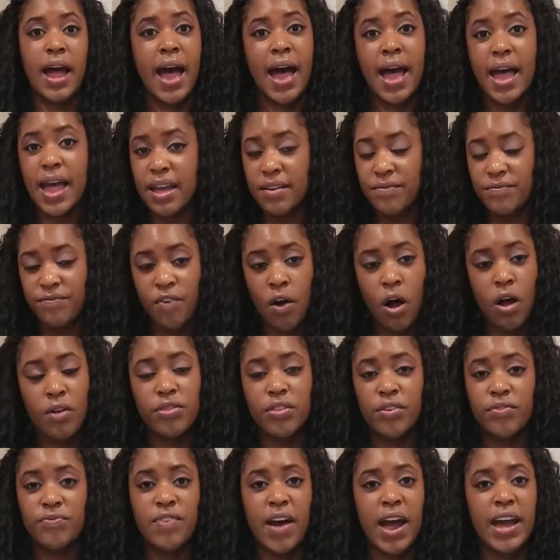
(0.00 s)
I had fought
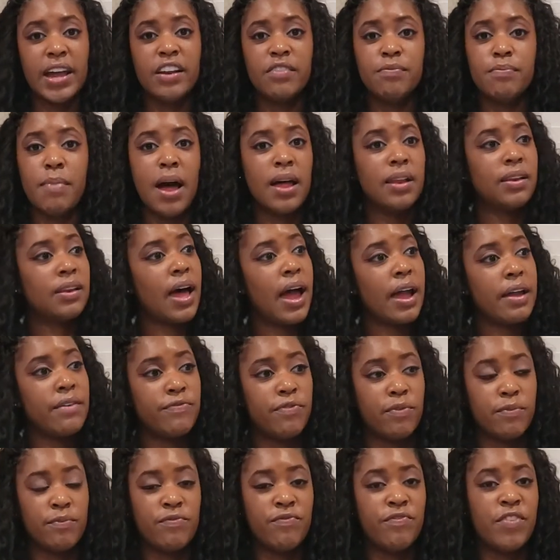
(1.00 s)
the fight of my life
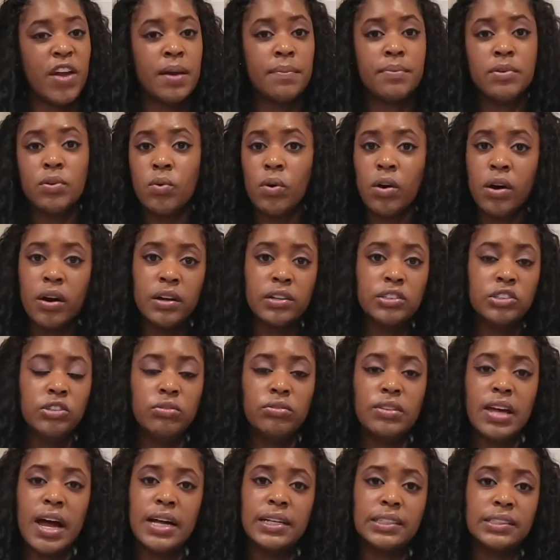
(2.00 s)
from February
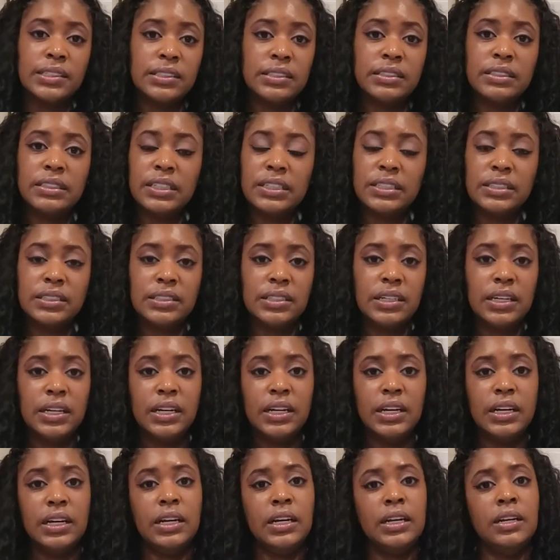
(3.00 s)

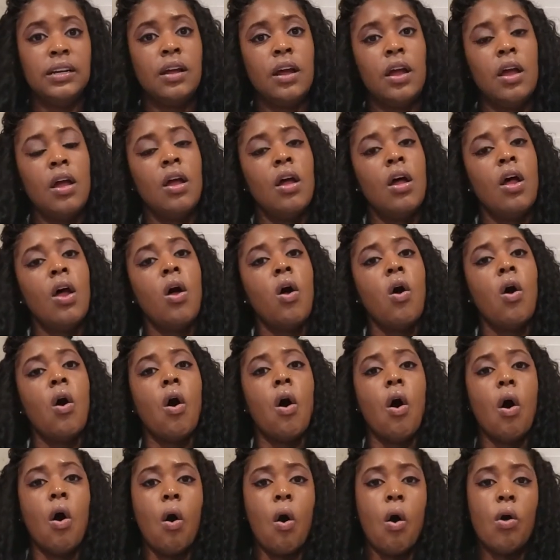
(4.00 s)
2016
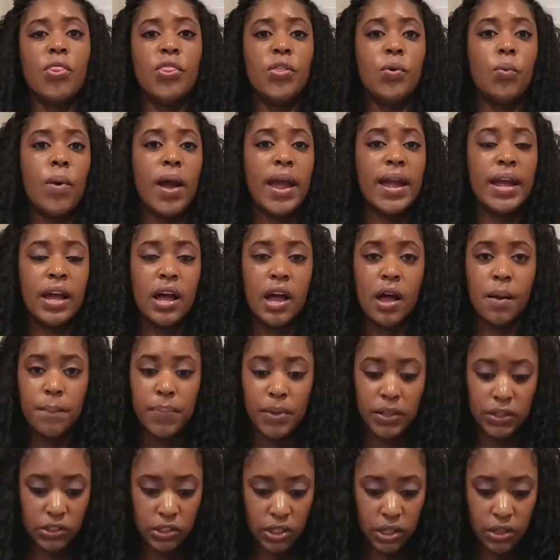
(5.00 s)
all the way up
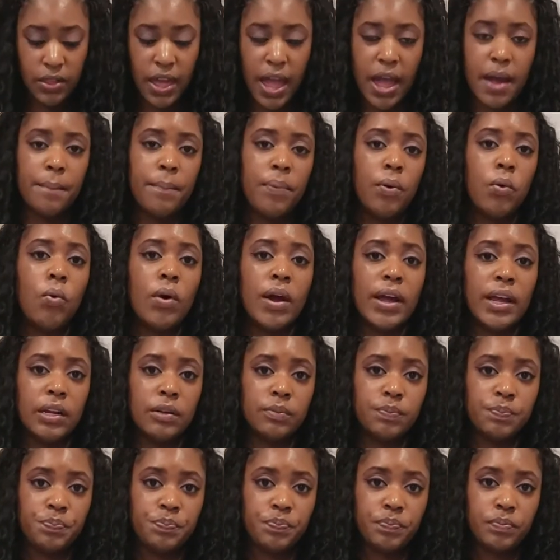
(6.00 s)
until that point.
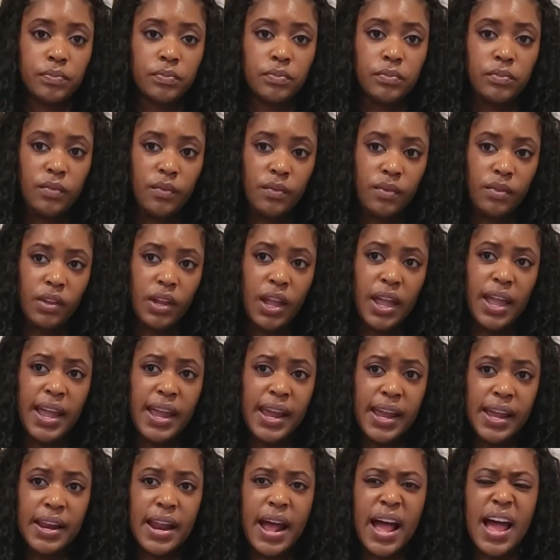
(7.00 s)

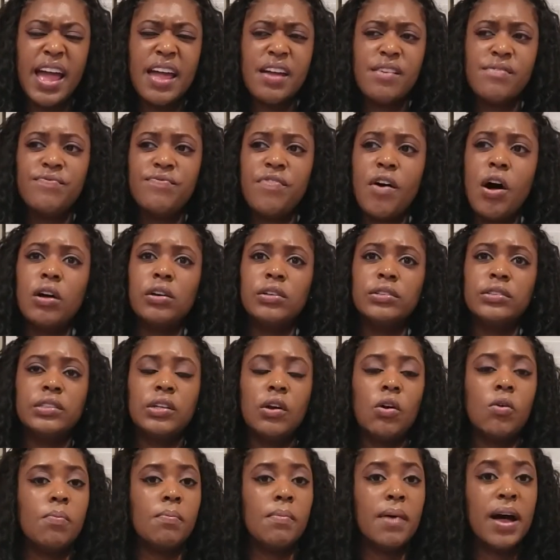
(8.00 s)
And I had fought
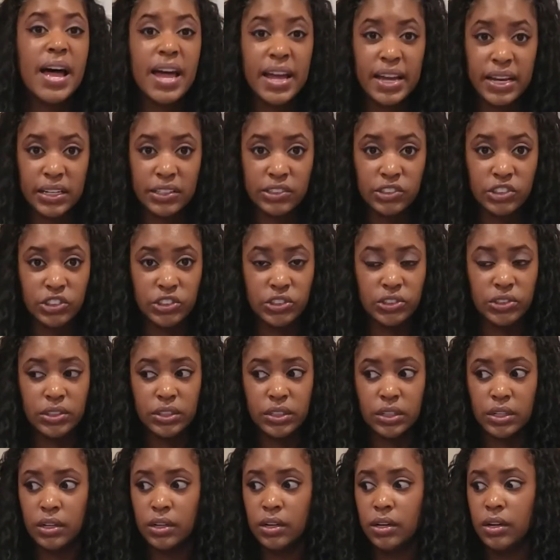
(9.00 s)
so much
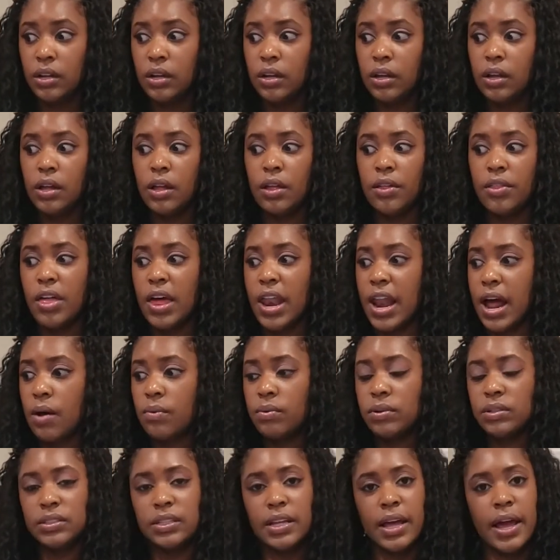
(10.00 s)
that I
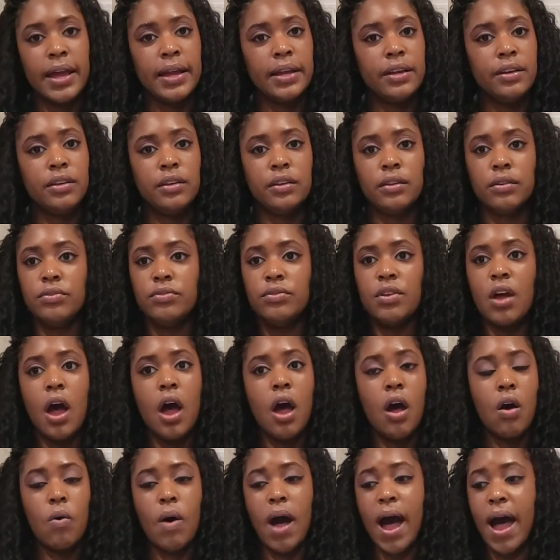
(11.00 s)
was like,
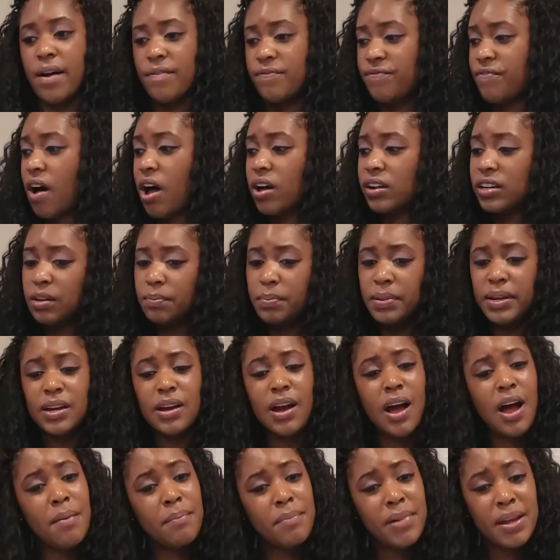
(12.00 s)
no, I fought to
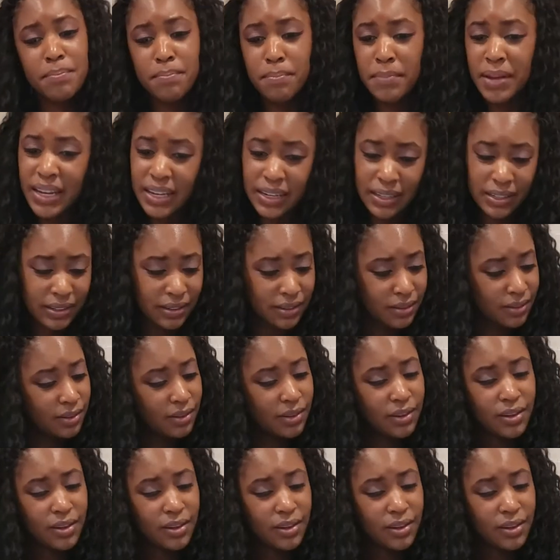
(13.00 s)
become me.